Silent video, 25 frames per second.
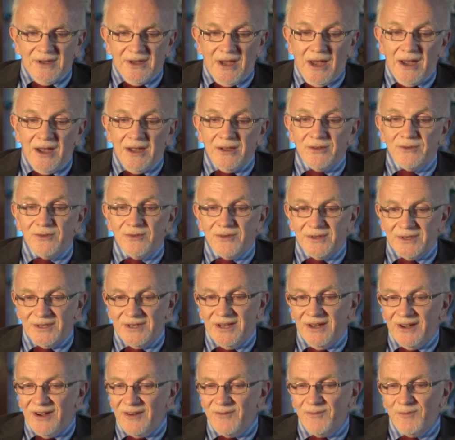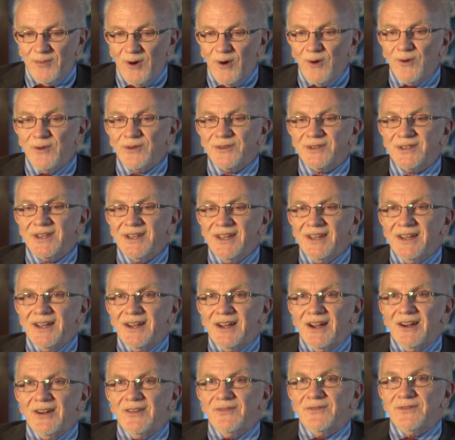hundreds of bowls
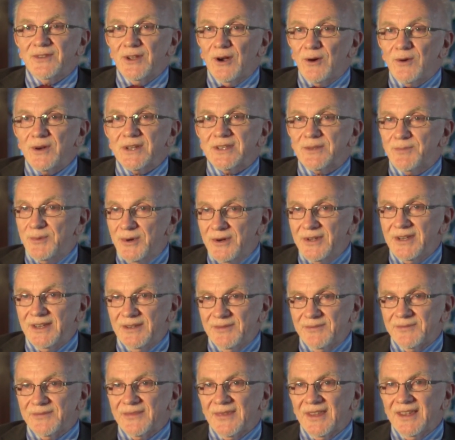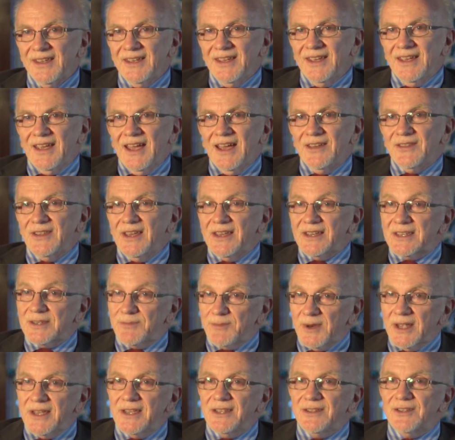of Noah's pudding. And they
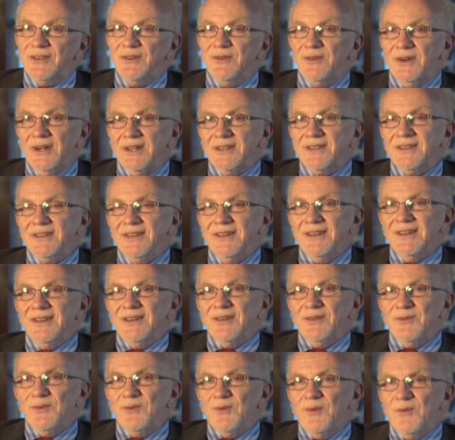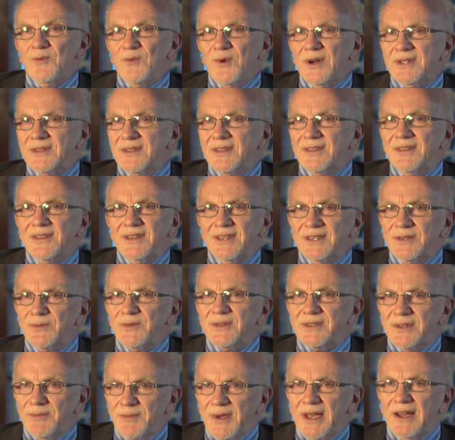explained to us what this
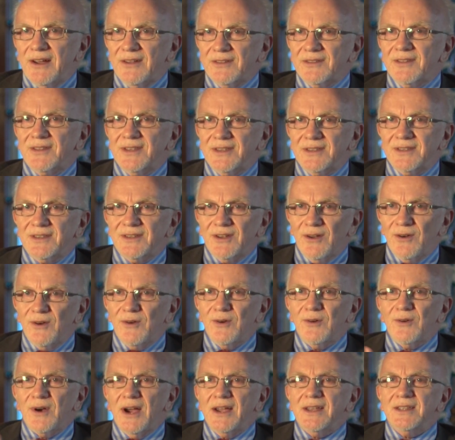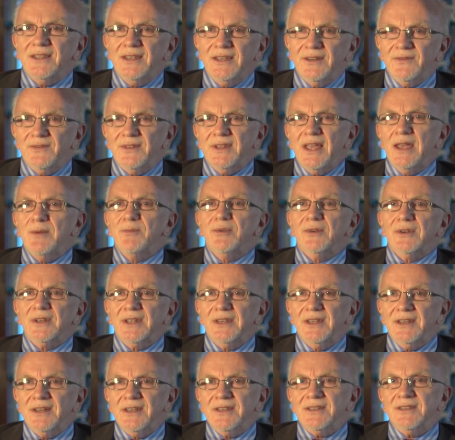was about, this whole idea of
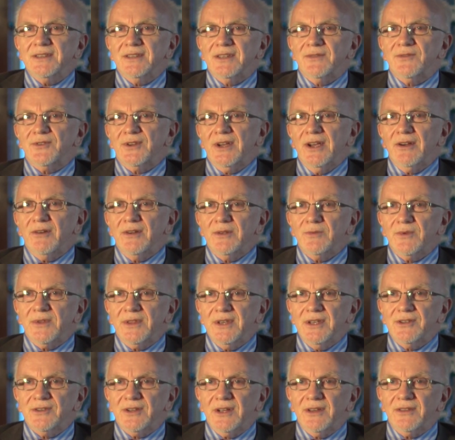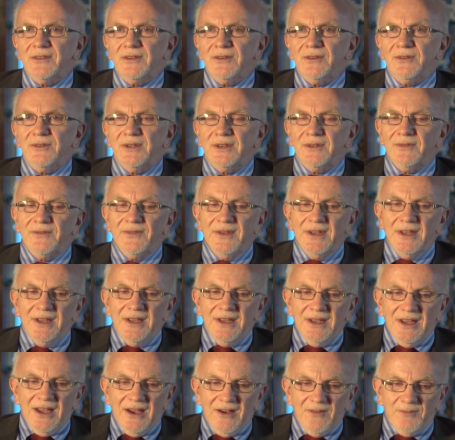neighborliness and of sharing with each other and
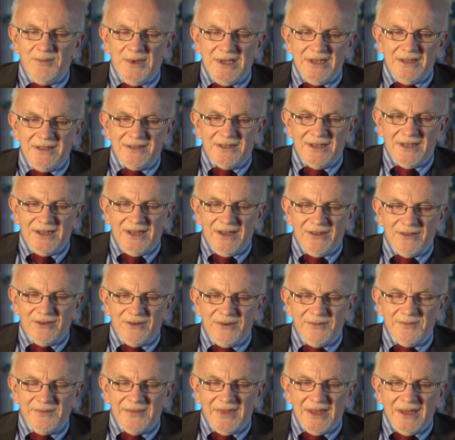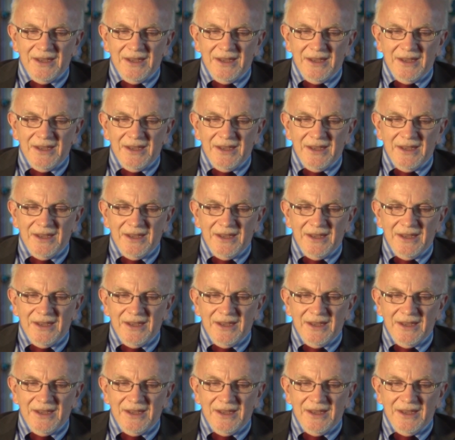of being together.